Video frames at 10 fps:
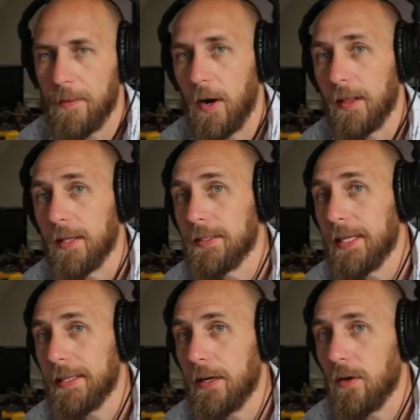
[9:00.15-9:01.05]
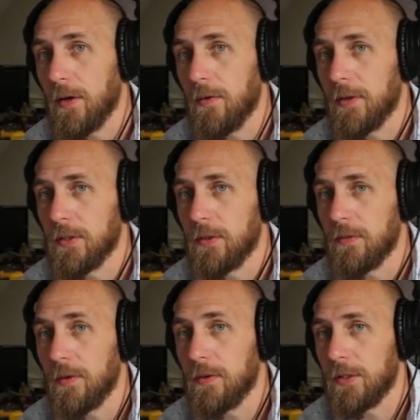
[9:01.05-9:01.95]
All right, let's take that on over to
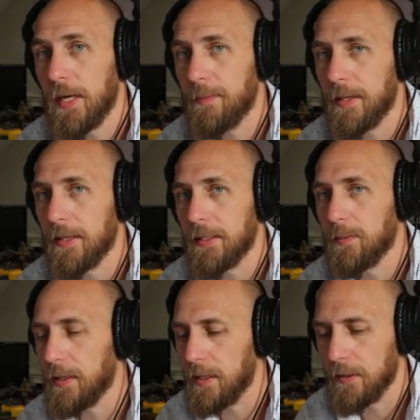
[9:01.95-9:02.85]
Photoshop and let's plug it